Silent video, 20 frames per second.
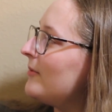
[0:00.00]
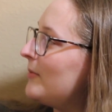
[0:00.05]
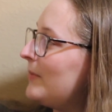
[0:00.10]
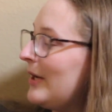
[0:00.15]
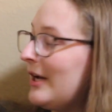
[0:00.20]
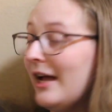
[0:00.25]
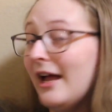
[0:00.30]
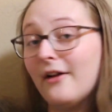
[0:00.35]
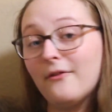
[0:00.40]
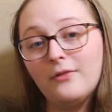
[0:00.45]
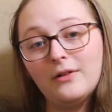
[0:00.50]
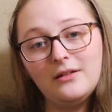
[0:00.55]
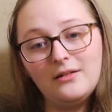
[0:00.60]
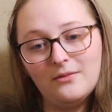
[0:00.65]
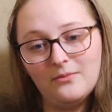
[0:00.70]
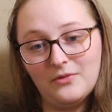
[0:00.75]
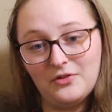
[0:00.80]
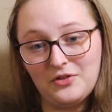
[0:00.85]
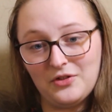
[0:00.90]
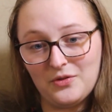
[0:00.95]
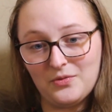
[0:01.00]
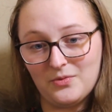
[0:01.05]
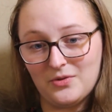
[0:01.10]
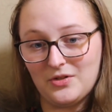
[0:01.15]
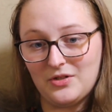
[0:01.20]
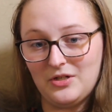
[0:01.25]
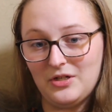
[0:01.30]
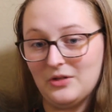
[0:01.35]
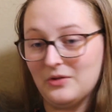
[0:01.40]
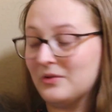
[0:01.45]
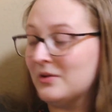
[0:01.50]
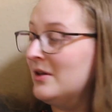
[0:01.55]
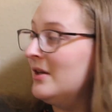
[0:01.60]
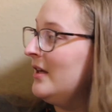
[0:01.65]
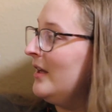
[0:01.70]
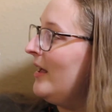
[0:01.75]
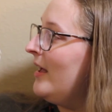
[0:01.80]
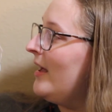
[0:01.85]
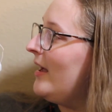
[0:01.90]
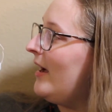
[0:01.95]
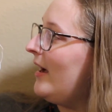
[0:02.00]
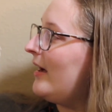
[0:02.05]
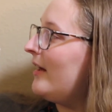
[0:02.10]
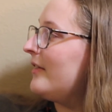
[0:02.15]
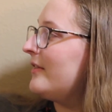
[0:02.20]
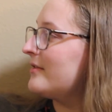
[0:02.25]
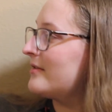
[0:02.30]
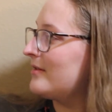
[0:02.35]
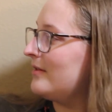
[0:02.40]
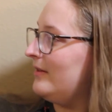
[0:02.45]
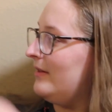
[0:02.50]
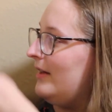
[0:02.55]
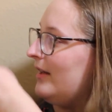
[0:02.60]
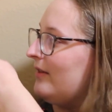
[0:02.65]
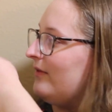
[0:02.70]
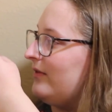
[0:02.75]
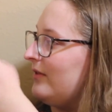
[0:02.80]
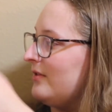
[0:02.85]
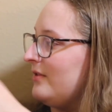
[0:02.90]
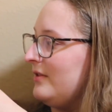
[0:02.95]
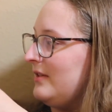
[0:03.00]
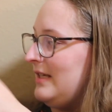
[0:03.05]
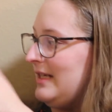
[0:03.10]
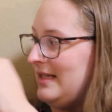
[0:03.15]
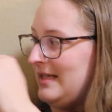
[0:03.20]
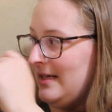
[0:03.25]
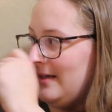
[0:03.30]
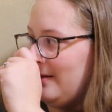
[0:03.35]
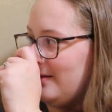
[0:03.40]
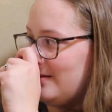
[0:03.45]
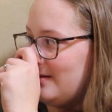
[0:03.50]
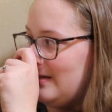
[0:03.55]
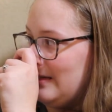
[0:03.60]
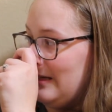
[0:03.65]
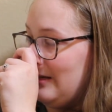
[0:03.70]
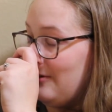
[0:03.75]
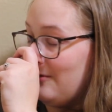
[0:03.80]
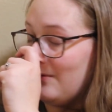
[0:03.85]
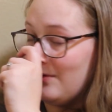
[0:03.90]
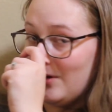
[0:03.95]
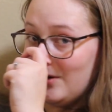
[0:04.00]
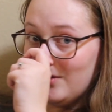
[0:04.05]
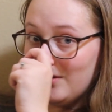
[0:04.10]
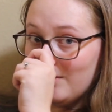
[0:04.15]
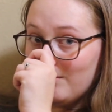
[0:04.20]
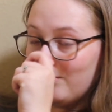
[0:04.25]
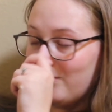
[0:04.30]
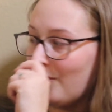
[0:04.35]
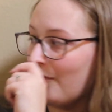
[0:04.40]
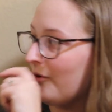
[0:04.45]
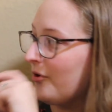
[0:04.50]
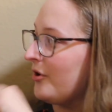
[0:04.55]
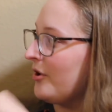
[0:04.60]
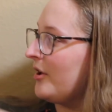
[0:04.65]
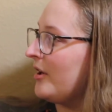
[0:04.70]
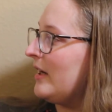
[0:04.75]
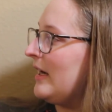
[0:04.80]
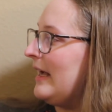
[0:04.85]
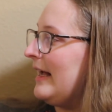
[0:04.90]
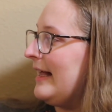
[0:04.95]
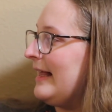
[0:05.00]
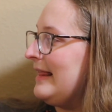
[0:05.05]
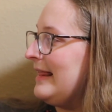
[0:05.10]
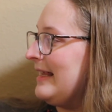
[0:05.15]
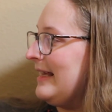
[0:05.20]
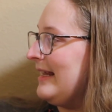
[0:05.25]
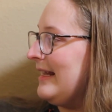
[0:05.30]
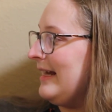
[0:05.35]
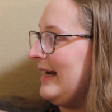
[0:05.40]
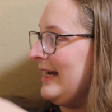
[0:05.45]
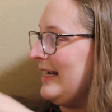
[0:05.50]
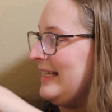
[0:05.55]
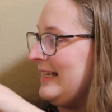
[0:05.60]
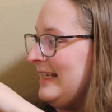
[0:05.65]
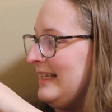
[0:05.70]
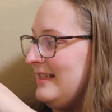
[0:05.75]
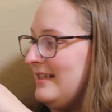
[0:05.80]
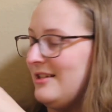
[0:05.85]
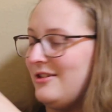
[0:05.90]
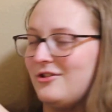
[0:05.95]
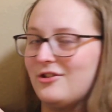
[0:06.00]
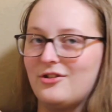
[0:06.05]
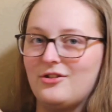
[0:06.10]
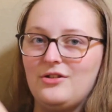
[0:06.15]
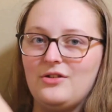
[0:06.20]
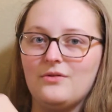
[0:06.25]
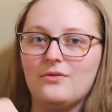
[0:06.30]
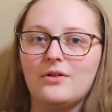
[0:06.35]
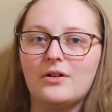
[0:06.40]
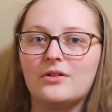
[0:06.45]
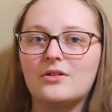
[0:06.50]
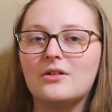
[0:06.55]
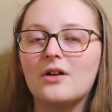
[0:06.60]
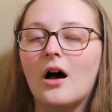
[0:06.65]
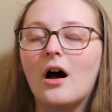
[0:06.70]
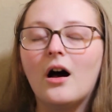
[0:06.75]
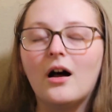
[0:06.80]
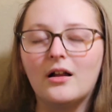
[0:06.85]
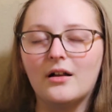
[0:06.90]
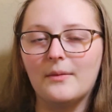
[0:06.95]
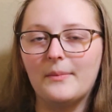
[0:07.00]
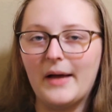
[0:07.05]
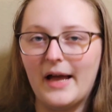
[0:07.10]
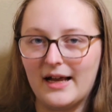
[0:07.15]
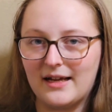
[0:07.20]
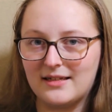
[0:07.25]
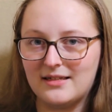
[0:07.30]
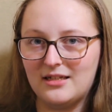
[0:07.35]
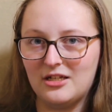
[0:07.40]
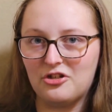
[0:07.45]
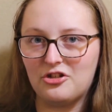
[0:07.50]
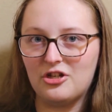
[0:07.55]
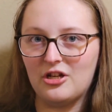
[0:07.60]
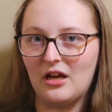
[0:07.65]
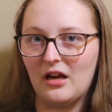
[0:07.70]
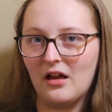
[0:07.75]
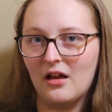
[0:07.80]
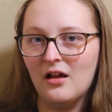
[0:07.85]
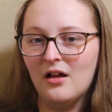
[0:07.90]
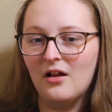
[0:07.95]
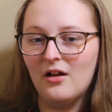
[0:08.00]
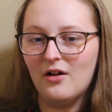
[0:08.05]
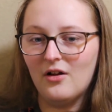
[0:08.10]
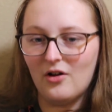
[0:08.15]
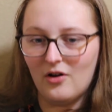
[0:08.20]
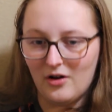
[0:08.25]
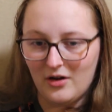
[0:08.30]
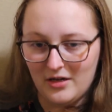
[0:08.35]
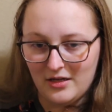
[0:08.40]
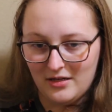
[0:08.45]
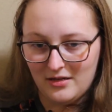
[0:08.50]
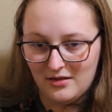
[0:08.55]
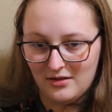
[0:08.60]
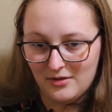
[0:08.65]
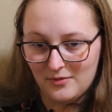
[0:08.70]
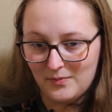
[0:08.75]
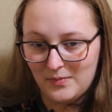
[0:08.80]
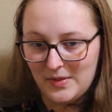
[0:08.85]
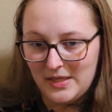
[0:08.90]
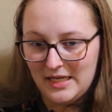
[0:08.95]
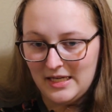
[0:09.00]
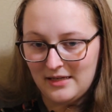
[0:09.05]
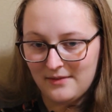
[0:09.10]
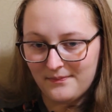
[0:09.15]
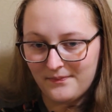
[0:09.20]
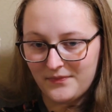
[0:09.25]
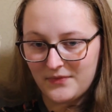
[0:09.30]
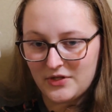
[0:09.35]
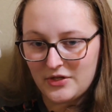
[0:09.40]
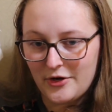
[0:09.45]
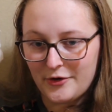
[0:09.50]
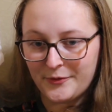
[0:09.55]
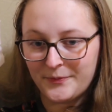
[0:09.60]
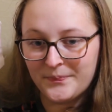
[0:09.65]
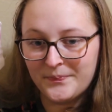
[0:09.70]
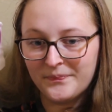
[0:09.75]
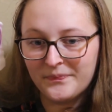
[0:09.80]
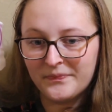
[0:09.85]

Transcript: about halfway done with this one too. There's a lot of little details to do on the border, and then I need to just do a ton of back stitching on the bee. So